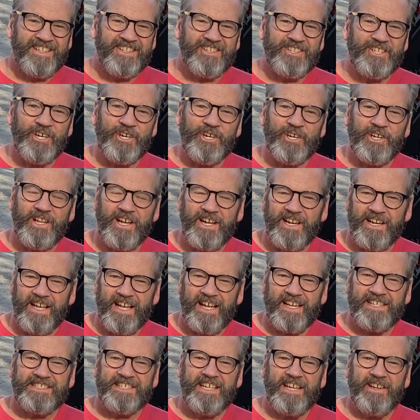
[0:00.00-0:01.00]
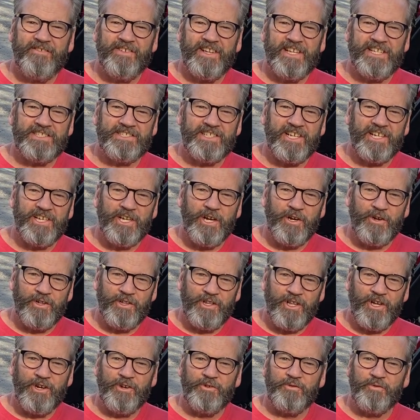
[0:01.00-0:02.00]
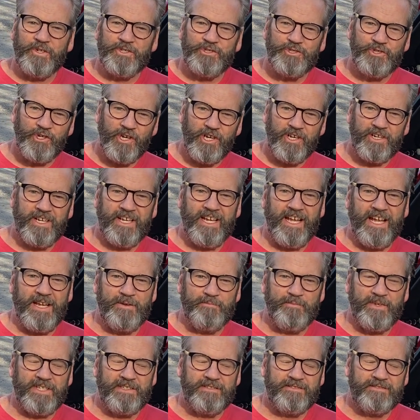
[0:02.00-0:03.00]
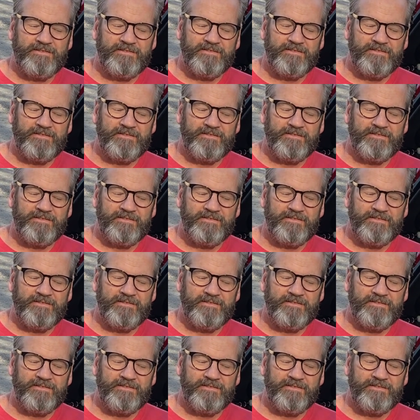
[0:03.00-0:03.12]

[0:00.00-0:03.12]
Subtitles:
there are a lot of activities that go along with truck camping.